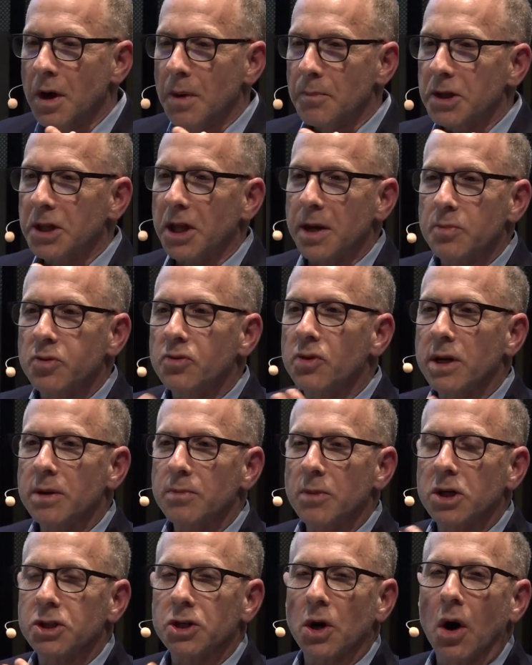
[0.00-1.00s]
But they pretty
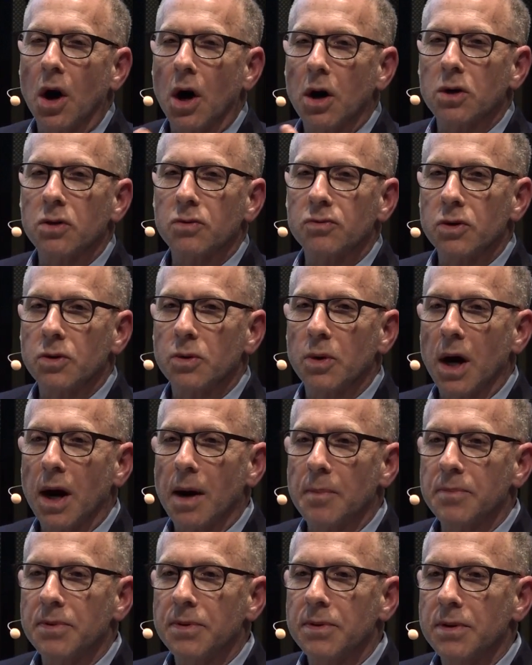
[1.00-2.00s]
much all grew
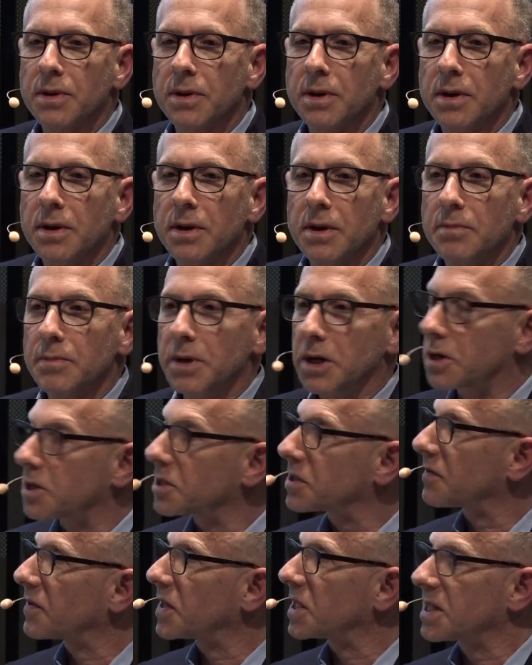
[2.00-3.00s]
up
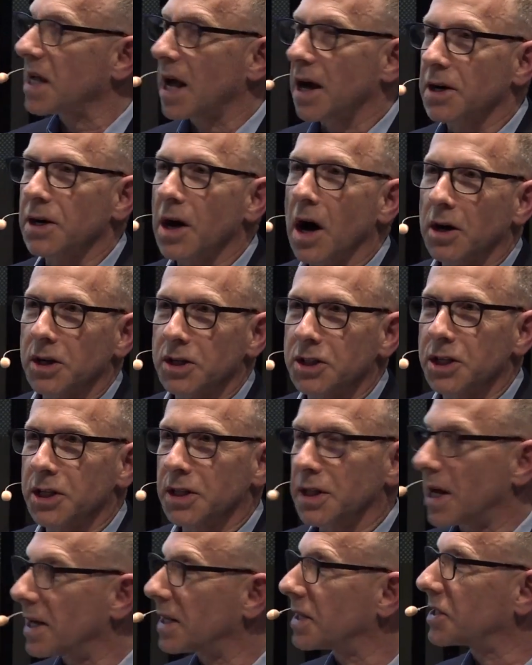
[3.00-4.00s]
because of the
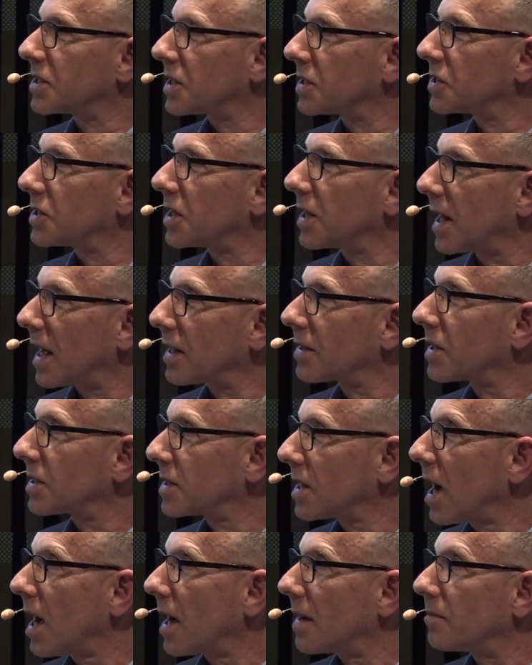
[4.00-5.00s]
technology that existed at the
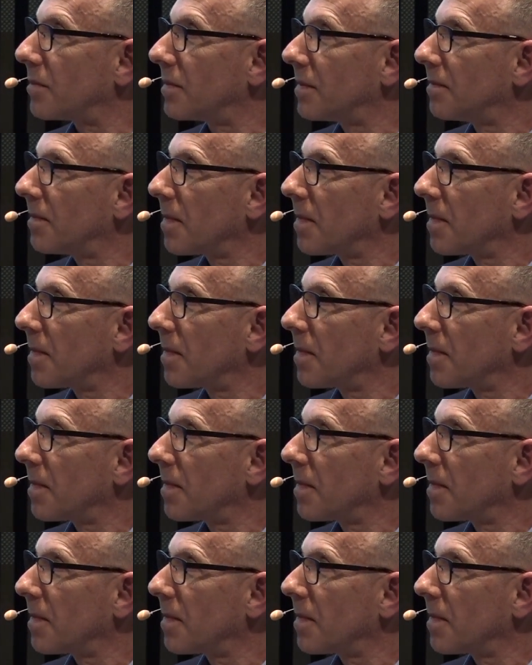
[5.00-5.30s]
time.